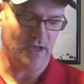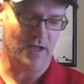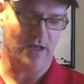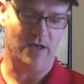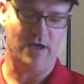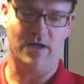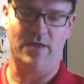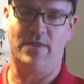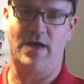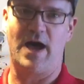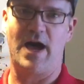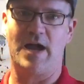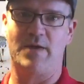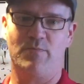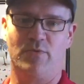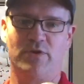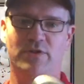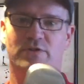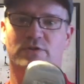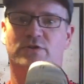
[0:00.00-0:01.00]
The
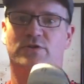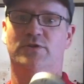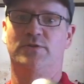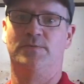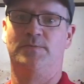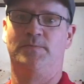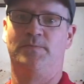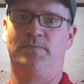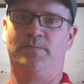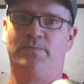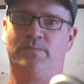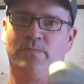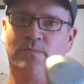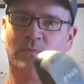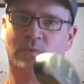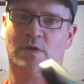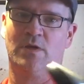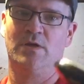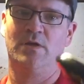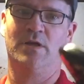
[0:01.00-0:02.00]
hybrids,
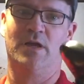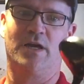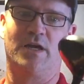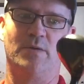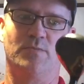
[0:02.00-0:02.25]
it